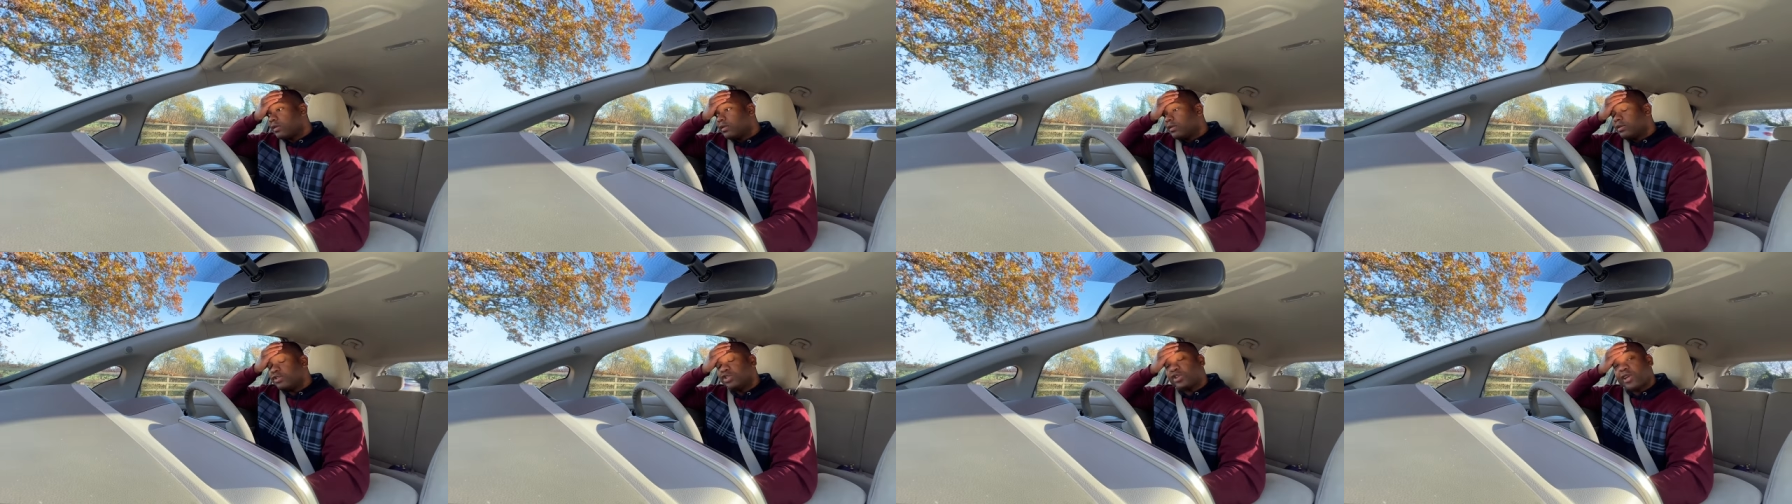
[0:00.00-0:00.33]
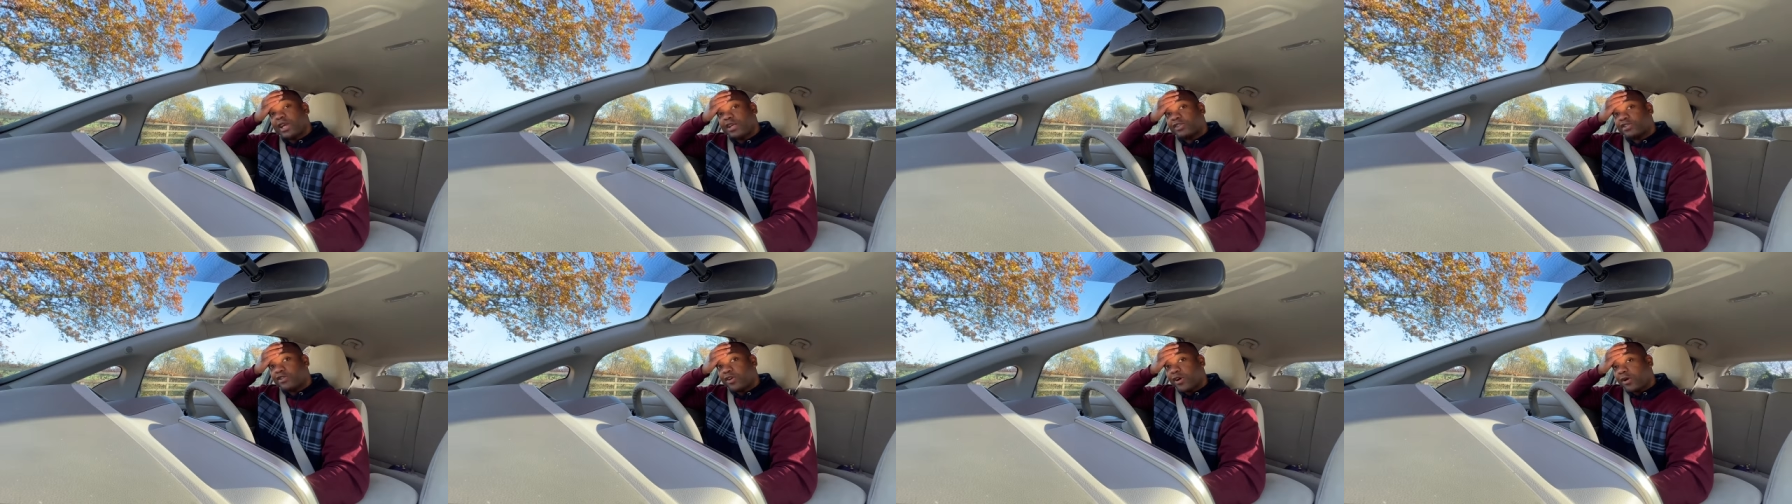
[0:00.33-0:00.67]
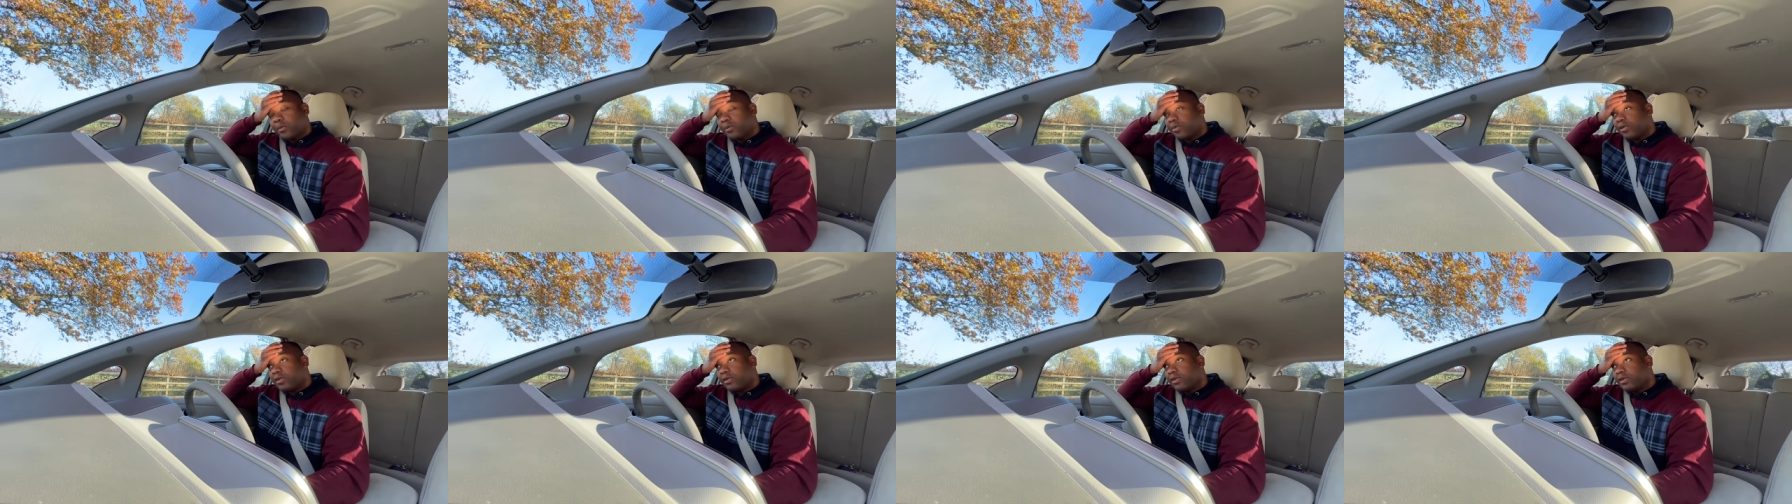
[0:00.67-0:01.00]
Should I stop?
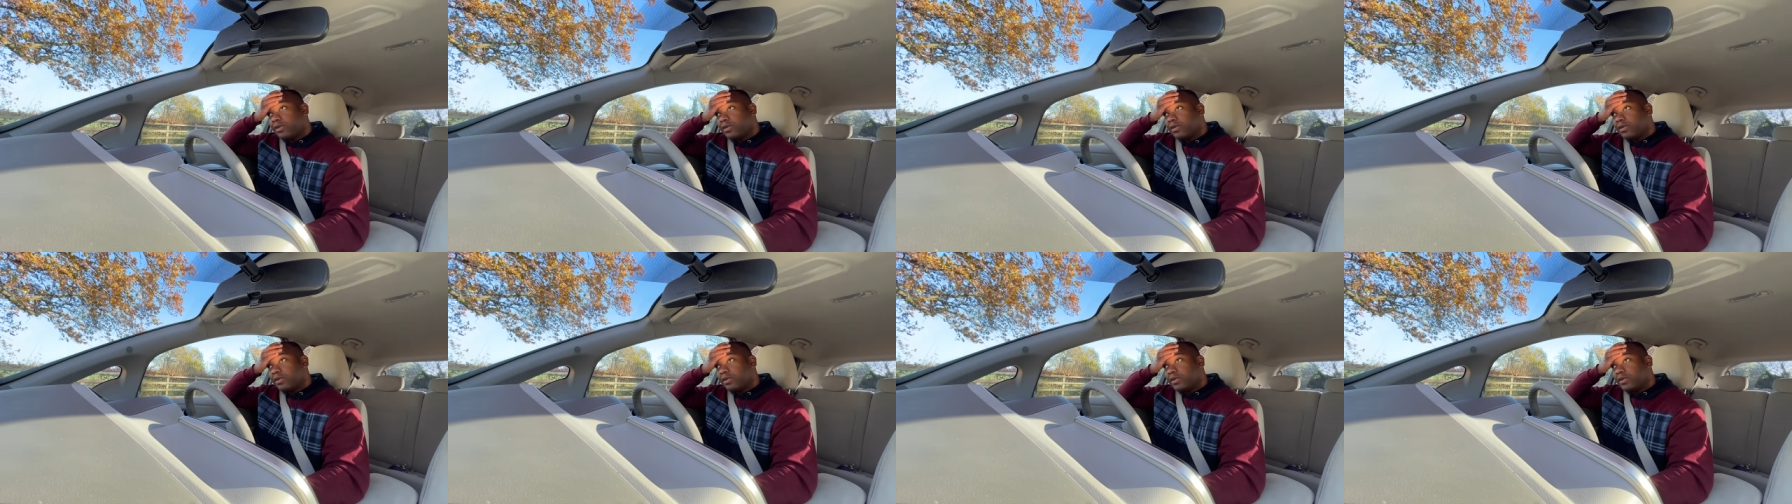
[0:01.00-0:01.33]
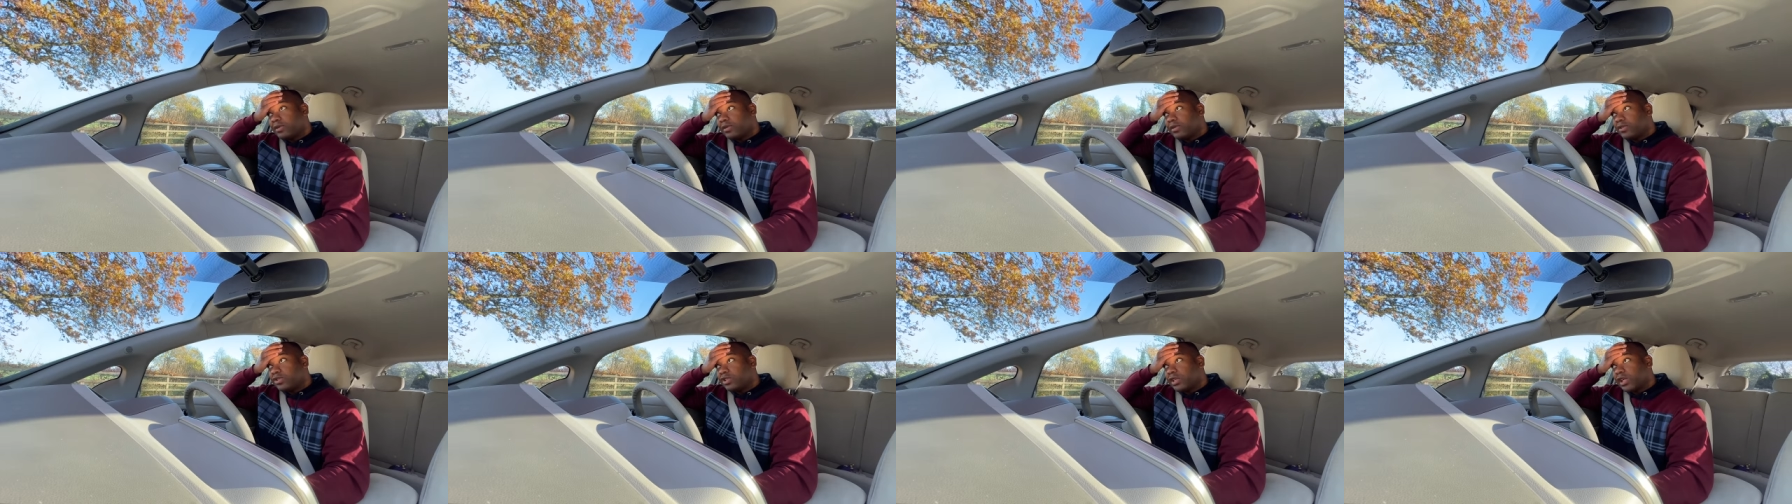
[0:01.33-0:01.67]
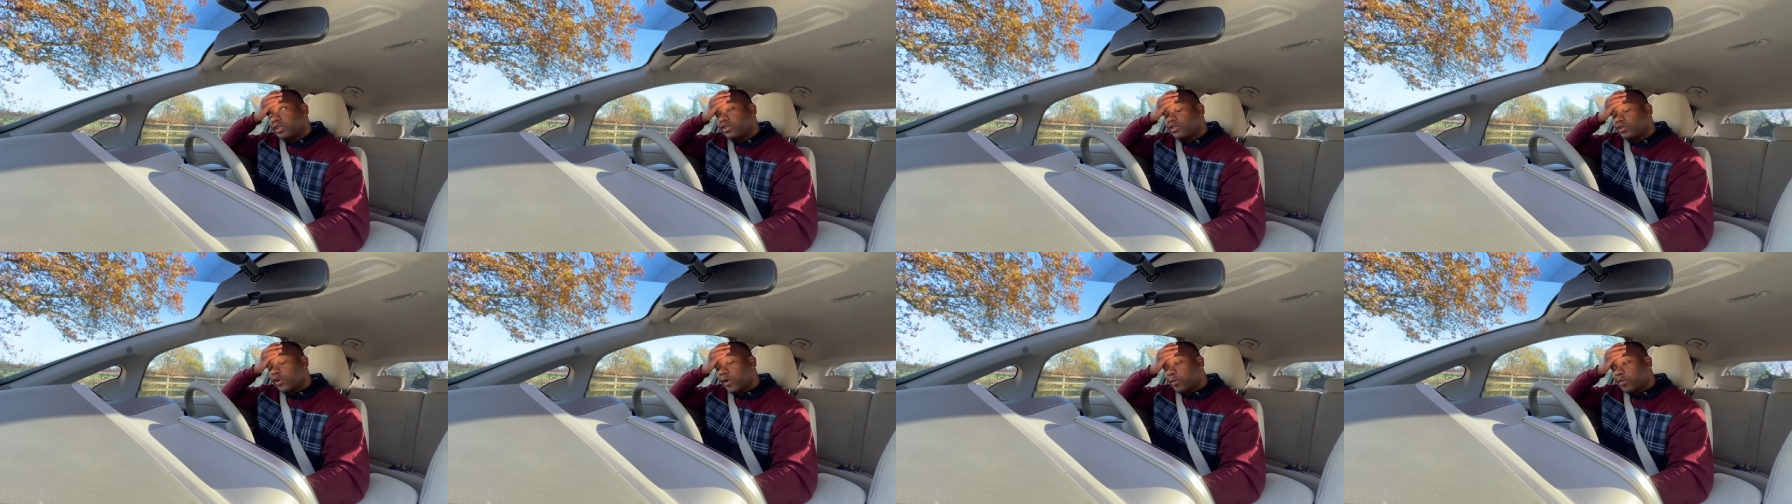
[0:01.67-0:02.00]
Should I
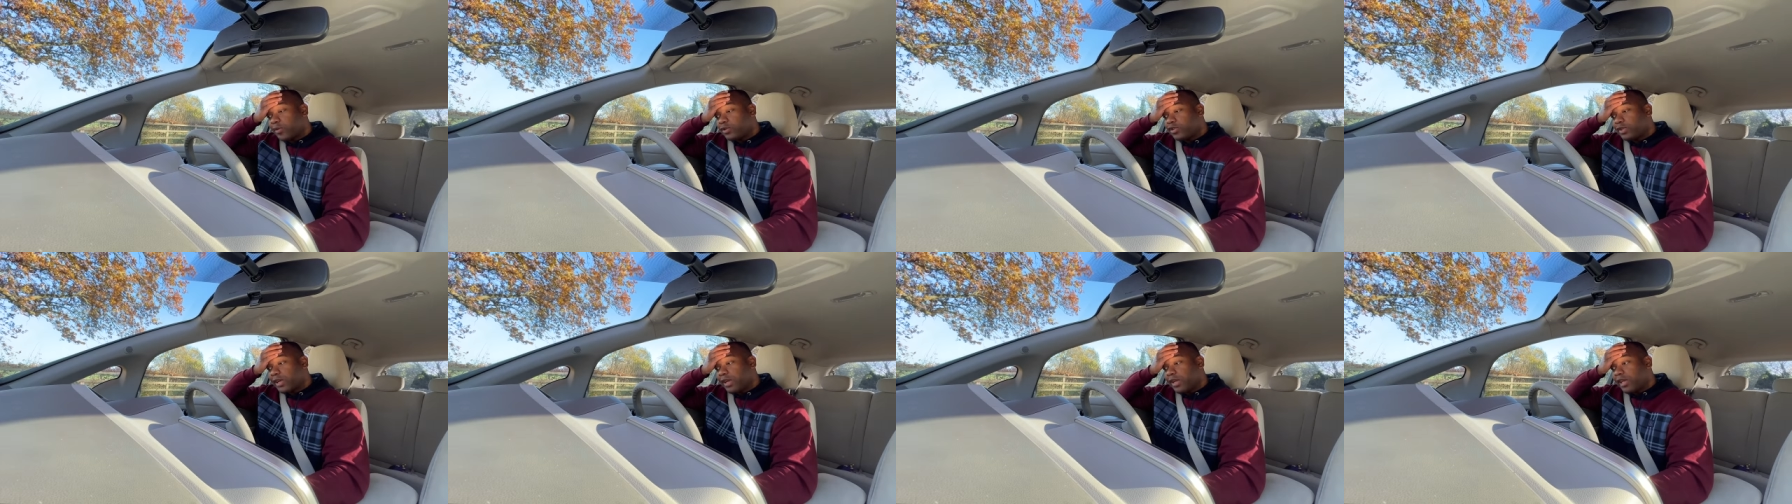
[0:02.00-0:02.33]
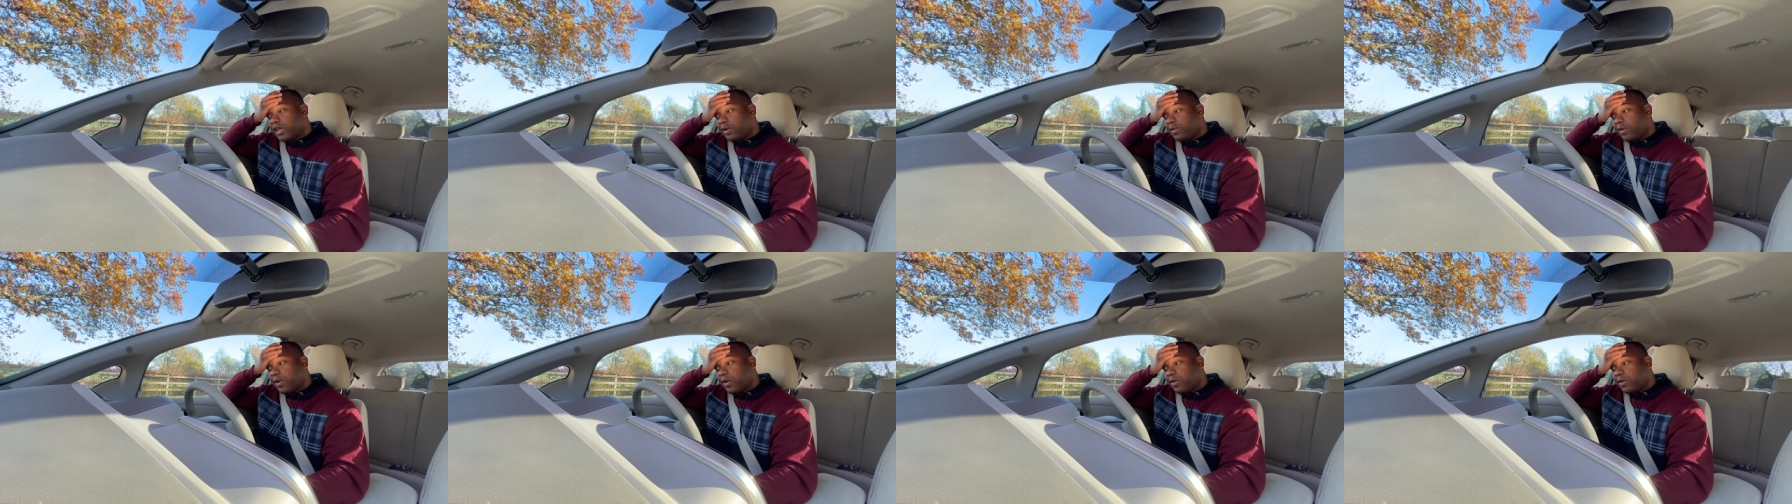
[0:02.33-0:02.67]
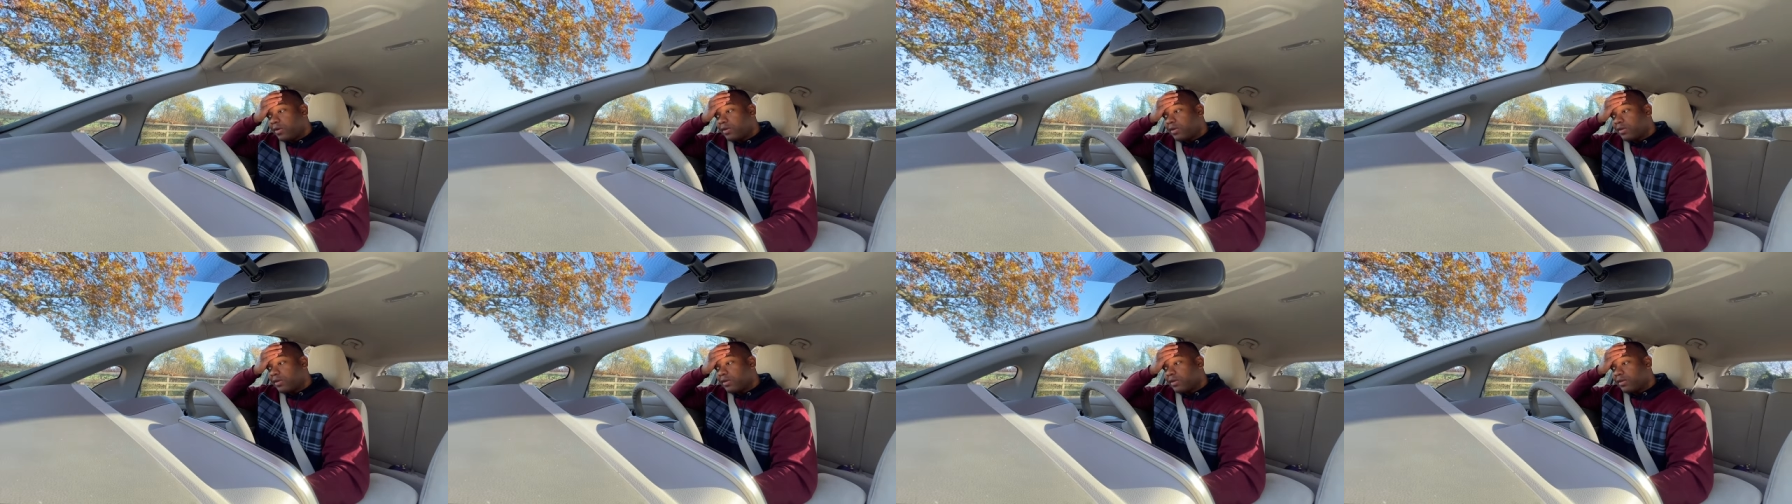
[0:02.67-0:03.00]
stop or should I keep going?